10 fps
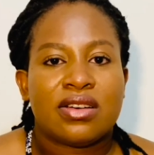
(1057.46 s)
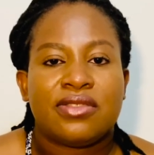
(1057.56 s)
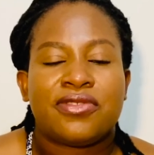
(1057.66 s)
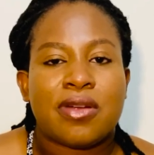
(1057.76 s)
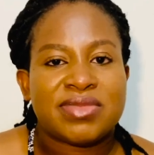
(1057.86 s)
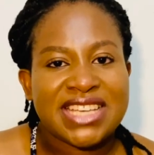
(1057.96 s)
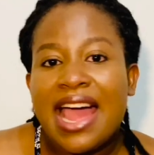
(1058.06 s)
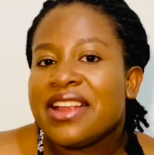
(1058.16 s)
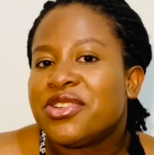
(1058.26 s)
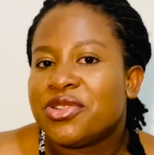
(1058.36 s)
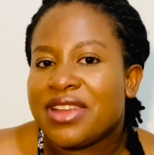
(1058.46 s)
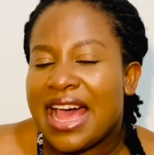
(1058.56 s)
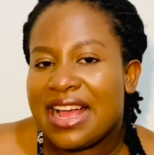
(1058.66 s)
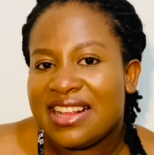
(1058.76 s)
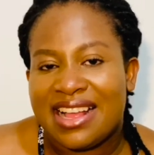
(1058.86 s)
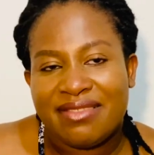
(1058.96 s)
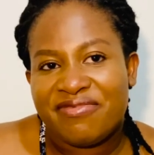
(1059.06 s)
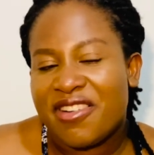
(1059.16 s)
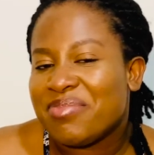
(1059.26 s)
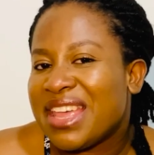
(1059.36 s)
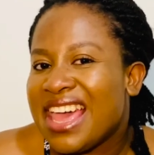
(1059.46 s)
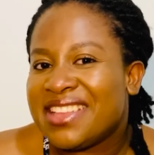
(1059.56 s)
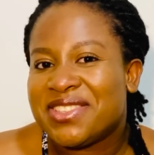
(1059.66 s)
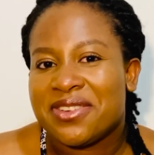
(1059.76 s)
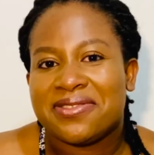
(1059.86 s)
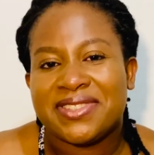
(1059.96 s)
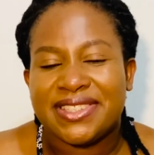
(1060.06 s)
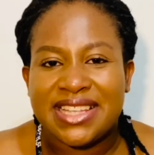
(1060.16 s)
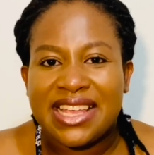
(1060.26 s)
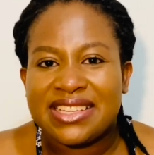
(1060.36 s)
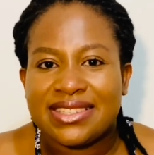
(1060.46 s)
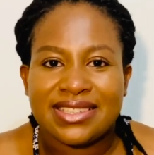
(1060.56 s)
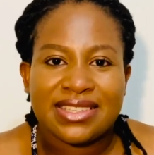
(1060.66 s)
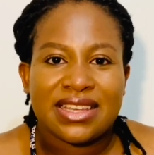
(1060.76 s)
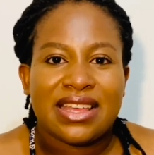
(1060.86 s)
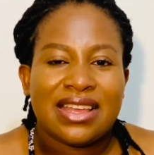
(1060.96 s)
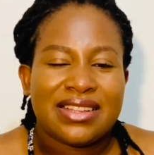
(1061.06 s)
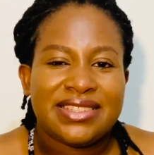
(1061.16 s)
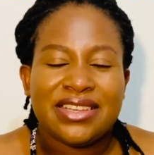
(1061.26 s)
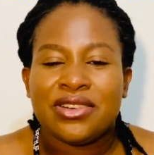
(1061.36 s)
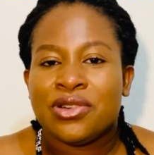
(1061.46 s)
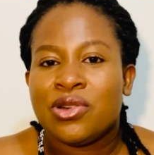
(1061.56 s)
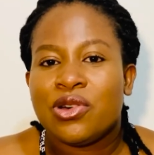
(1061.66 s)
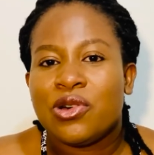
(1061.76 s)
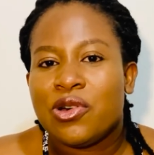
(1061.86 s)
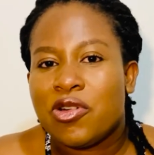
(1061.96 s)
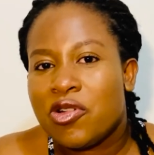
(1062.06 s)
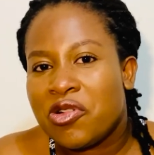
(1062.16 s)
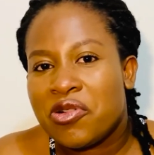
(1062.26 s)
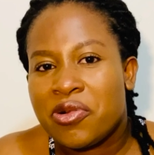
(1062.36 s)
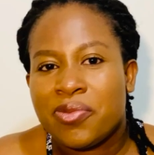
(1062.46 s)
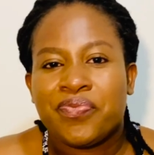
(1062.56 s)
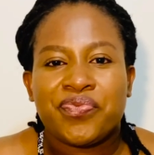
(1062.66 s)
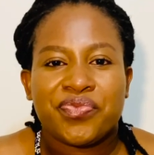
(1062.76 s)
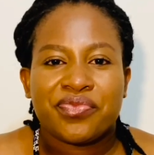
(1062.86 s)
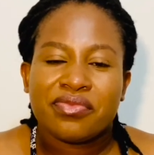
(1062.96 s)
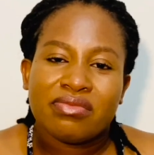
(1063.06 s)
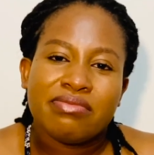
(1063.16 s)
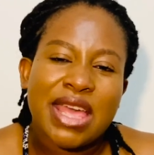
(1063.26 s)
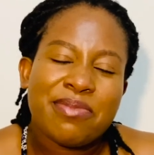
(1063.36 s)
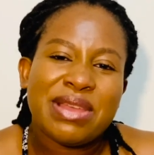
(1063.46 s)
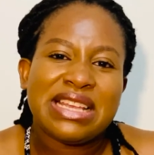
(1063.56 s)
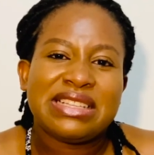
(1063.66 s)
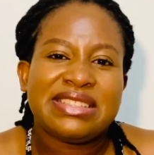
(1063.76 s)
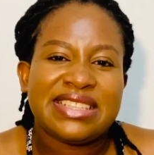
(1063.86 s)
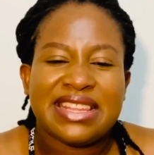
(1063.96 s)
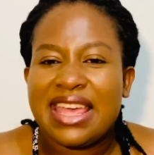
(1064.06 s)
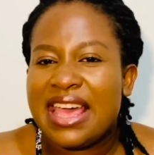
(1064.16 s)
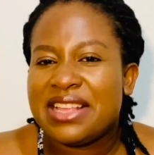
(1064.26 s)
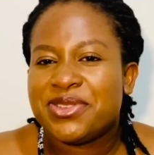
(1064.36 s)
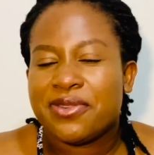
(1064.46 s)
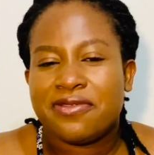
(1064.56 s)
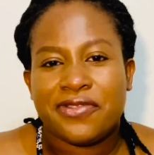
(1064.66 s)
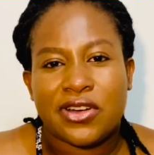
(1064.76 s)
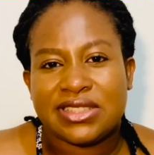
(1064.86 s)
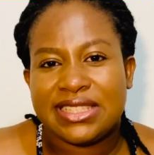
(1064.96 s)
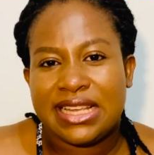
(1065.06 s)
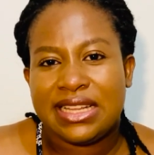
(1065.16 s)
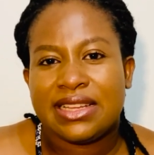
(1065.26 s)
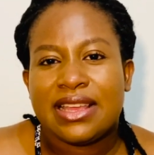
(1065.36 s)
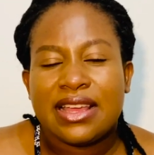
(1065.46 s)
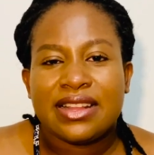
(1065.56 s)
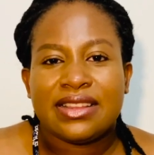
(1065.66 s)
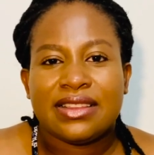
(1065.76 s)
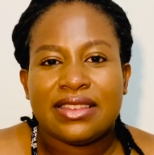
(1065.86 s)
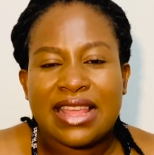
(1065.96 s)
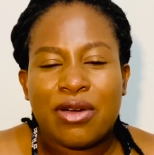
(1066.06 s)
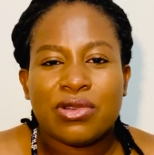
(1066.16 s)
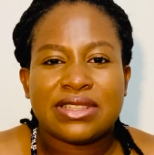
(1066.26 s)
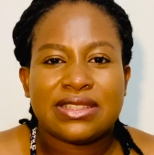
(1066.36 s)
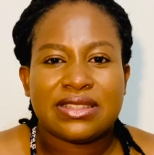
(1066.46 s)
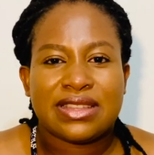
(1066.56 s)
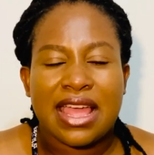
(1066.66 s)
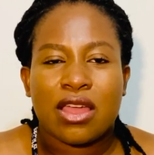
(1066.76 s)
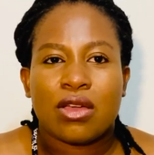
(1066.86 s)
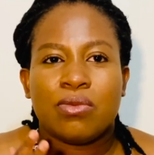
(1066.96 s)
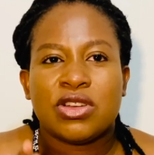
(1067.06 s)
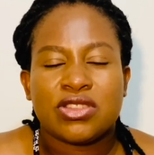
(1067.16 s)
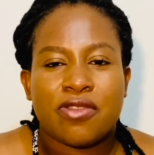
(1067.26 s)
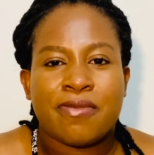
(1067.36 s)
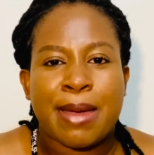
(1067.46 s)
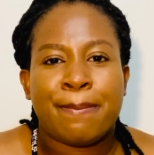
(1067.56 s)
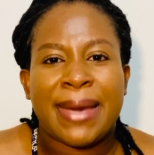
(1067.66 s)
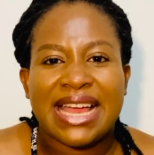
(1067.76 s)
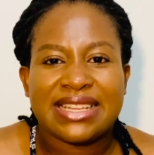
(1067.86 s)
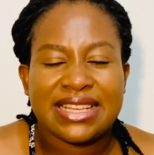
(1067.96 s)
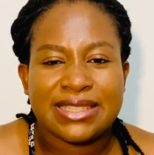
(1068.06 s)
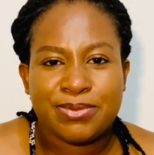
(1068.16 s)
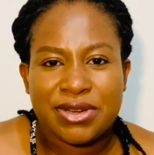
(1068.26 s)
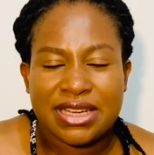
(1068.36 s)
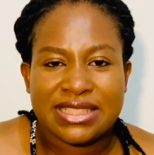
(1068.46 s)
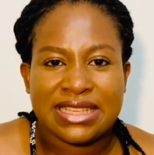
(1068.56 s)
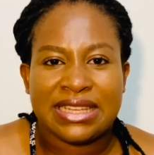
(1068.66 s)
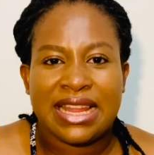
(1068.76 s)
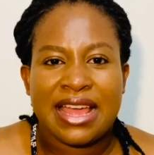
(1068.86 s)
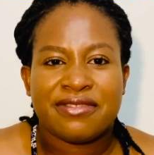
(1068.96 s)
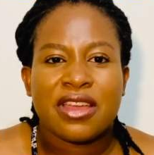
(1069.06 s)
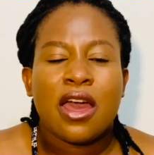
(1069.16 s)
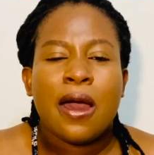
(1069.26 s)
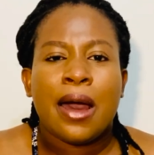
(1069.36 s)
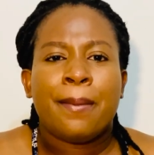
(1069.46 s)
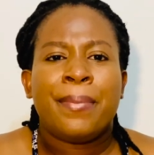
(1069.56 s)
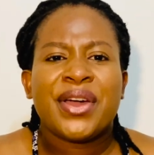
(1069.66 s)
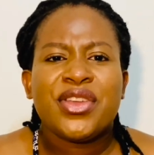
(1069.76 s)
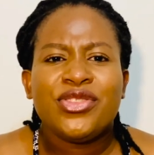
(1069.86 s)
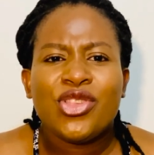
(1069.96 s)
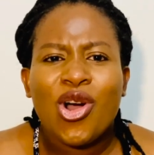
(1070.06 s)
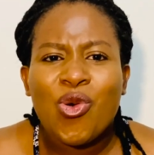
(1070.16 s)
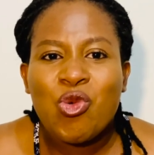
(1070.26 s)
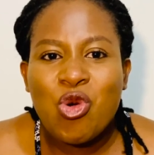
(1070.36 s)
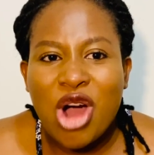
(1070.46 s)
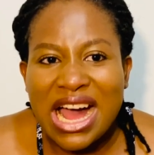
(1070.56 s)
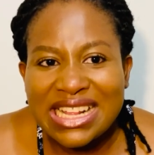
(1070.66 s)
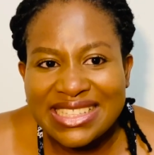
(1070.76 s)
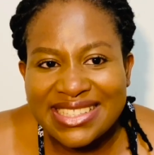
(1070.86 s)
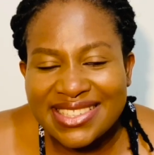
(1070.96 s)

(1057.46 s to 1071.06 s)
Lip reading: from childhood, from the age of 6 till maybe to the age of 14. That was like most of my bad experience in life. But you know what?